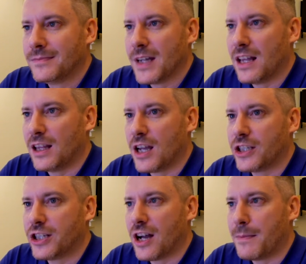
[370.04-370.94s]
A lot
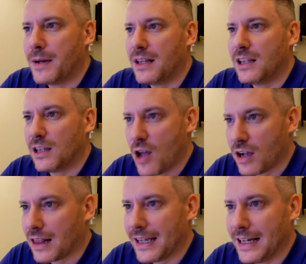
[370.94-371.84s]
sharper, a
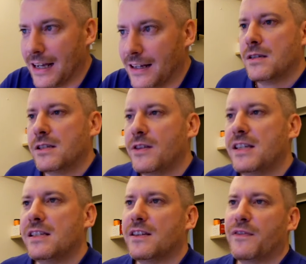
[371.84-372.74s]
lot cleaner. So
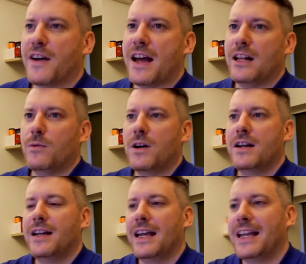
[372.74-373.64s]
this is a final
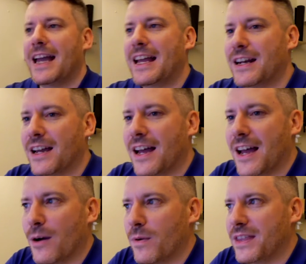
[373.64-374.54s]
one, again,
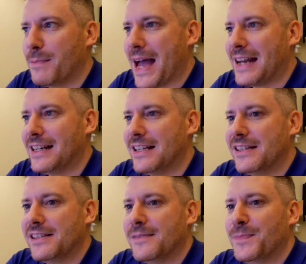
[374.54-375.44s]
uh, with the
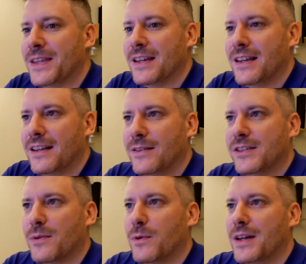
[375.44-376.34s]
pandas.
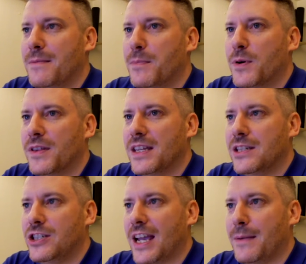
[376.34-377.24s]
So we'll import
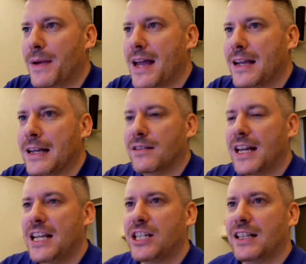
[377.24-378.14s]
this JPEG.
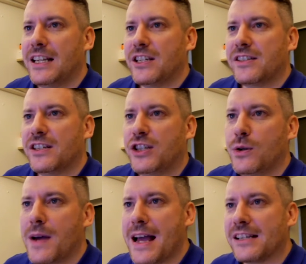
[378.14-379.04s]
Initially just a
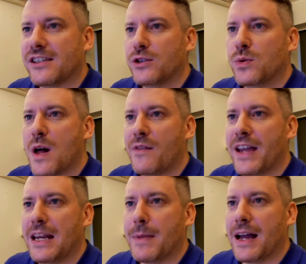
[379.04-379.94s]
2x, so
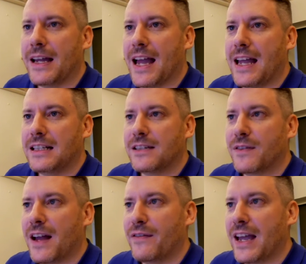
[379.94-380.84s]
1280 by
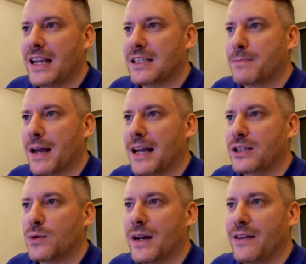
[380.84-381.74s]
858 by
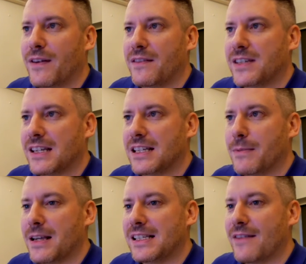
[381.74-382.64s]
2560
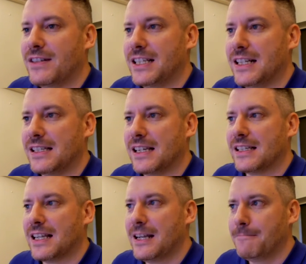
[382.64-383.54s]
by
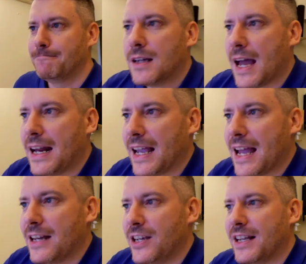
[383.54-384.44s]
1716. And
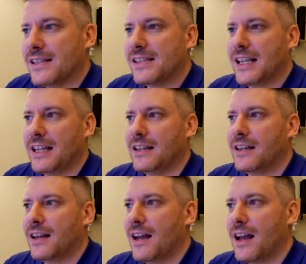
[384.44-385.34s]
again, you can see
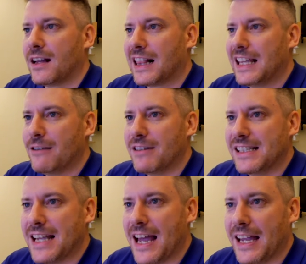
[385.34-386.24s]
uh, clear
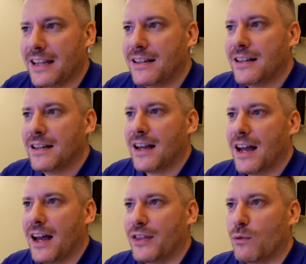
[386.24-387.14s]
as day,
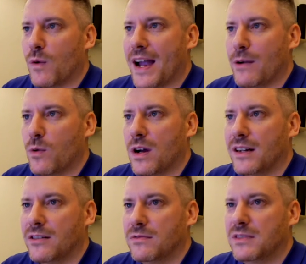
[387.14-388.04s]
uh, the right
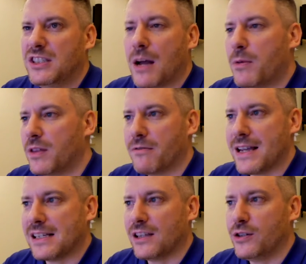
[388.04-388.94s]
one, double the
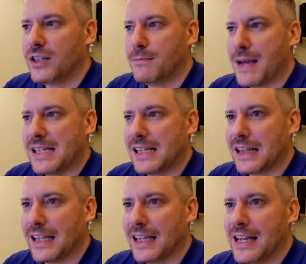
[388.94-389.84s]
resolution
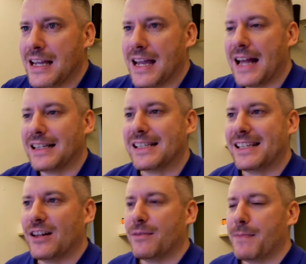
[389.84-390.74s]
basically, and
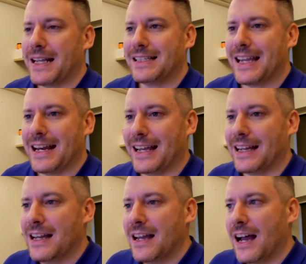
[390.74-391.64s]
still
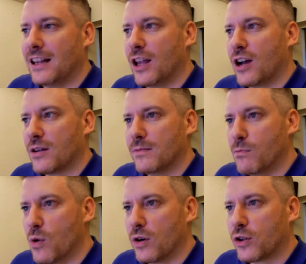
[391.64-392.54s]
maintaining a lot
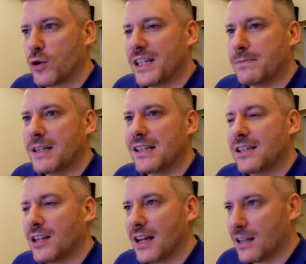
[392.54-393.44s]
more
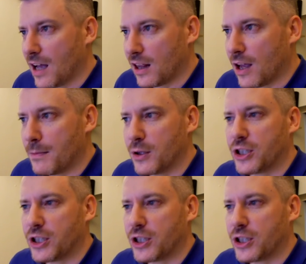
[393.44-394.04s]
crispness, a lot more